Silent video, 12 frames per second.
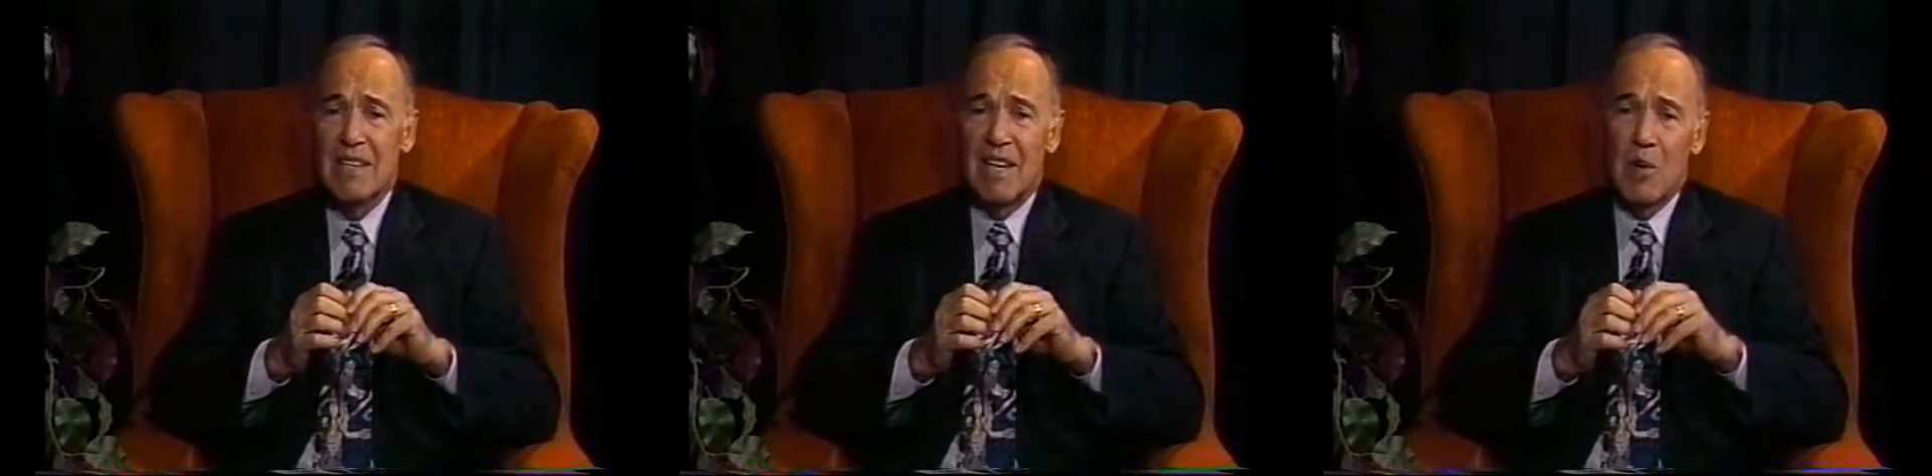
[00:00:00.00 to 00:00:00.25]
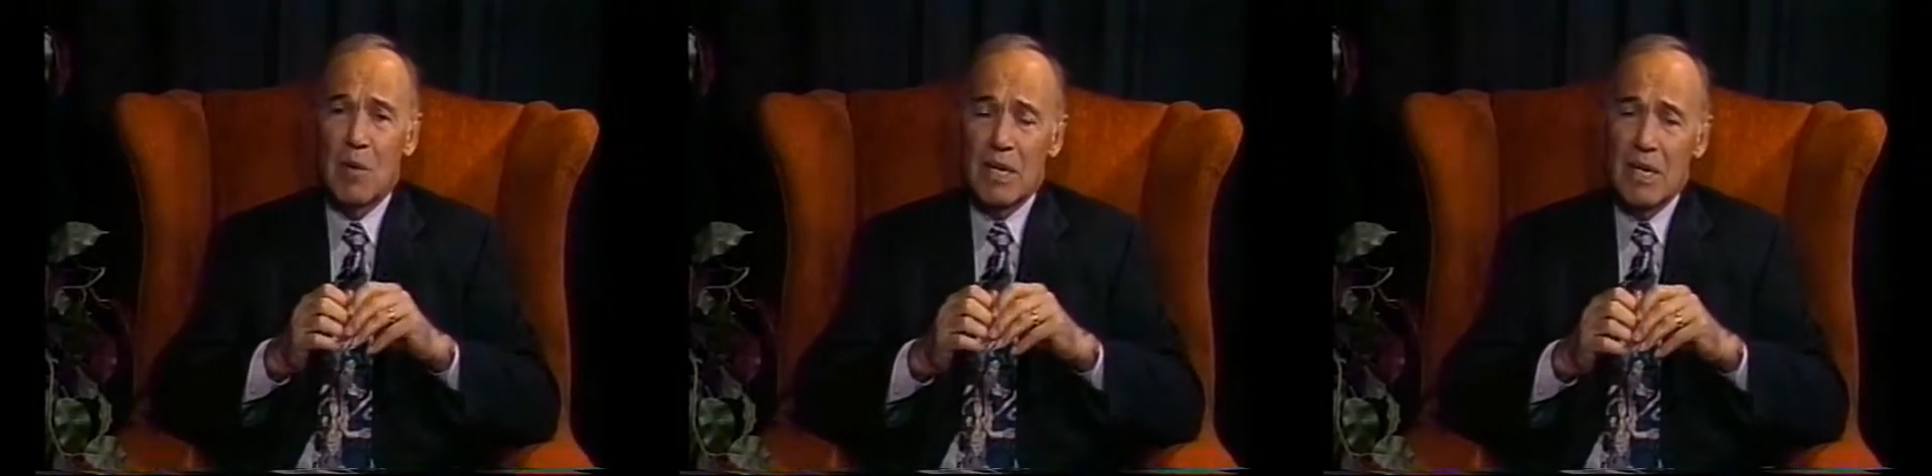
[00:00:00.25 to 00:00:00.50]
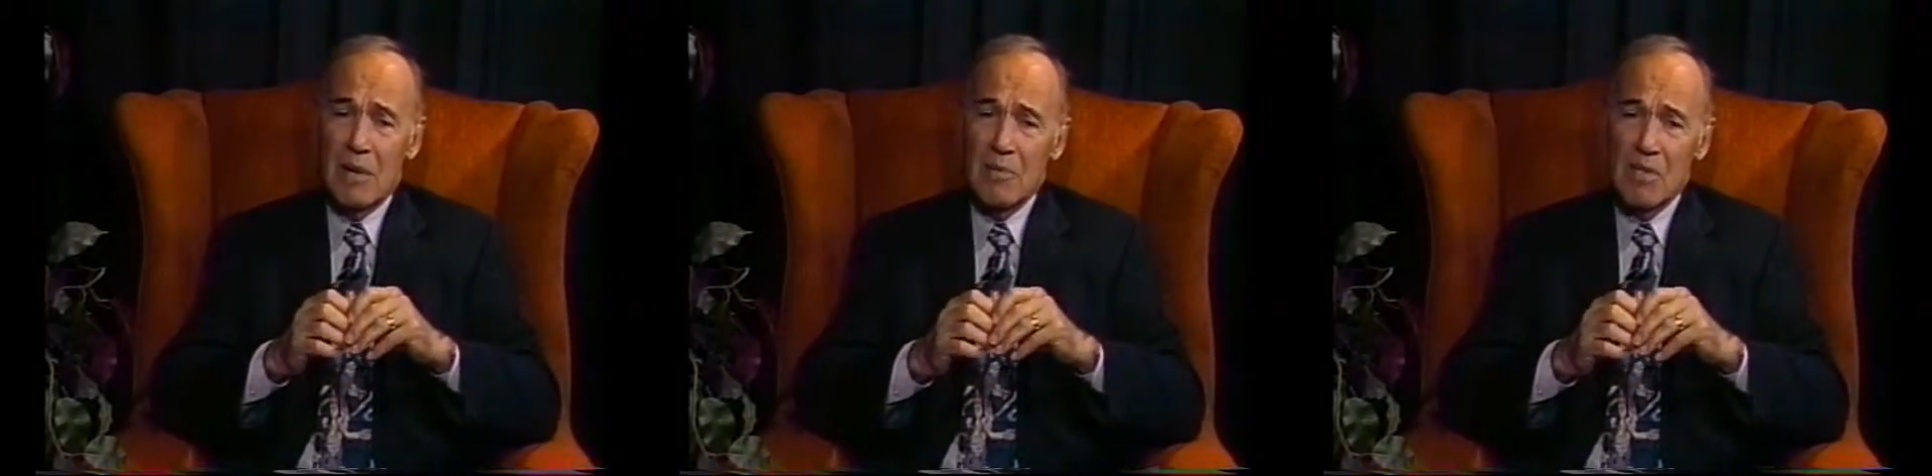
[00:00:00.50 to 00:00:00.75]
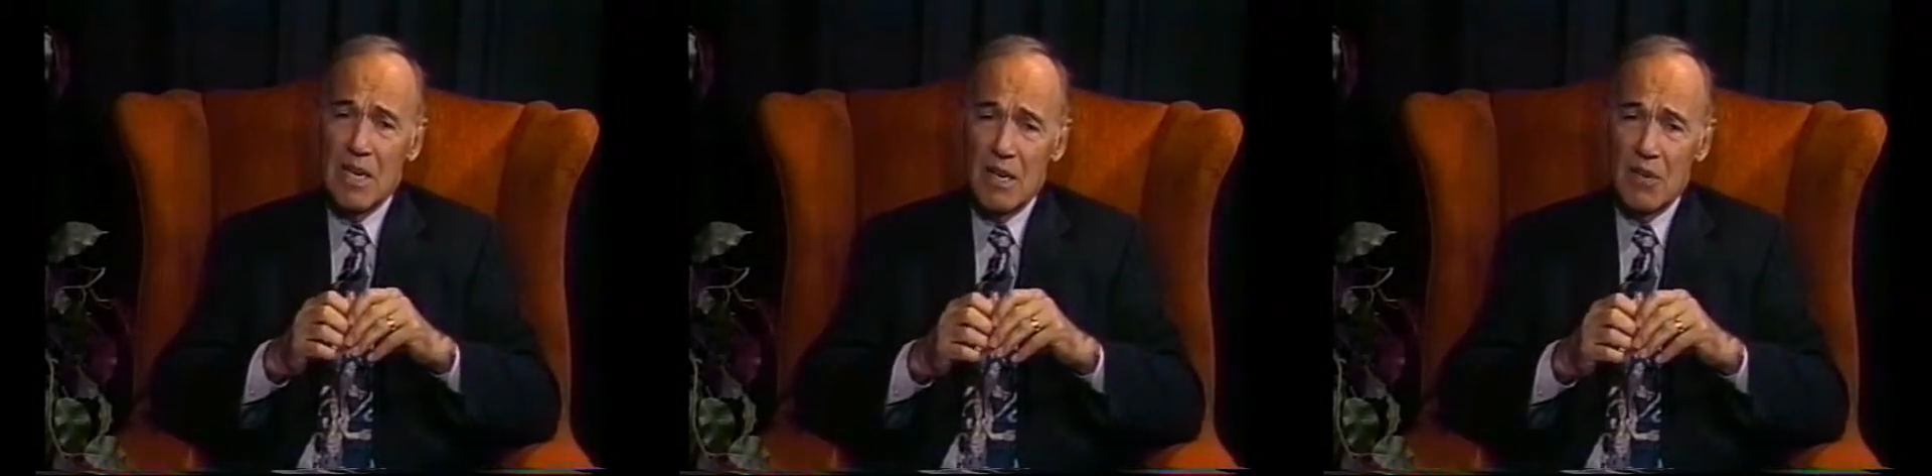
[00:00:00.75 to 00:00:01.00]
when it comes
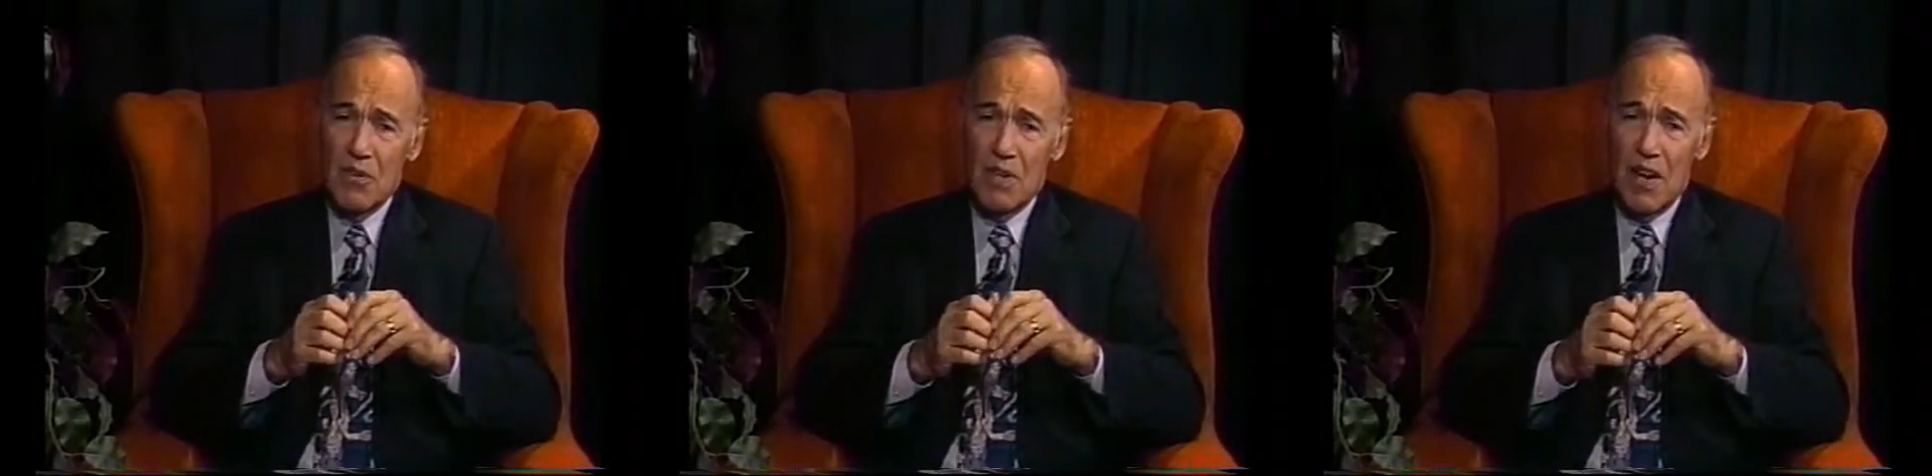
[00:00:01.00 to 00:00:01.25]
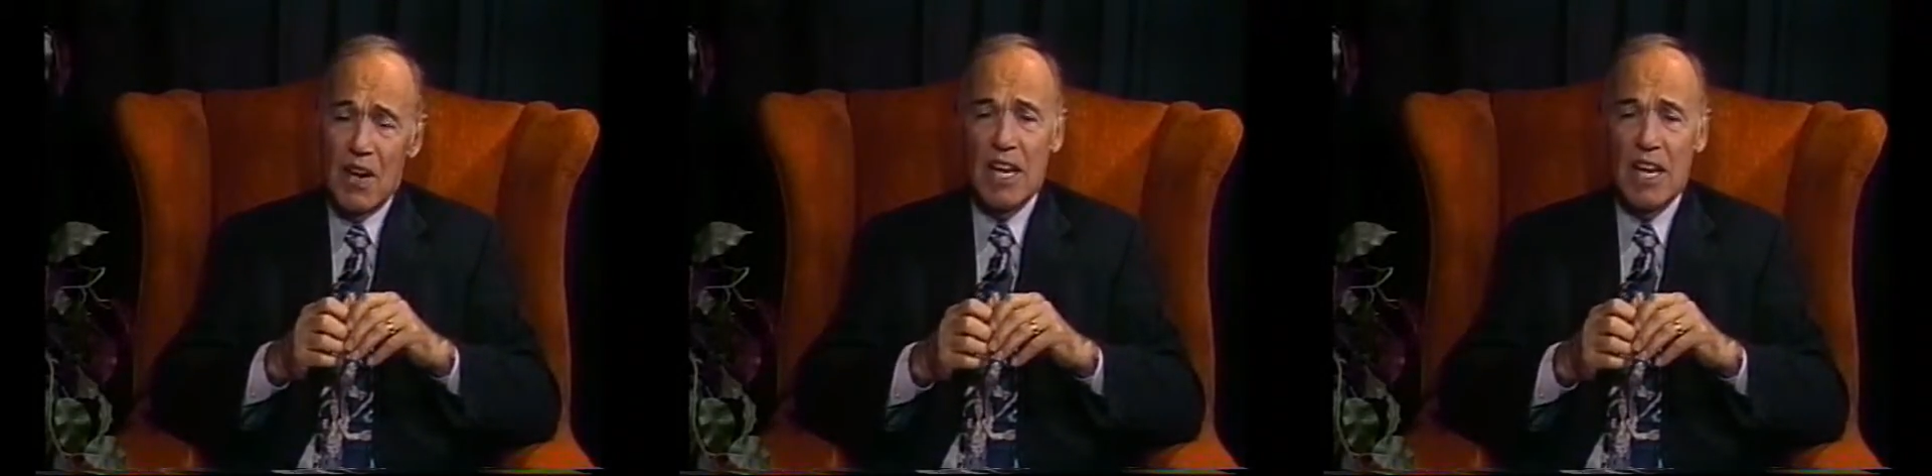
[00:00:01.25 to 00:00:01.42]
to health care,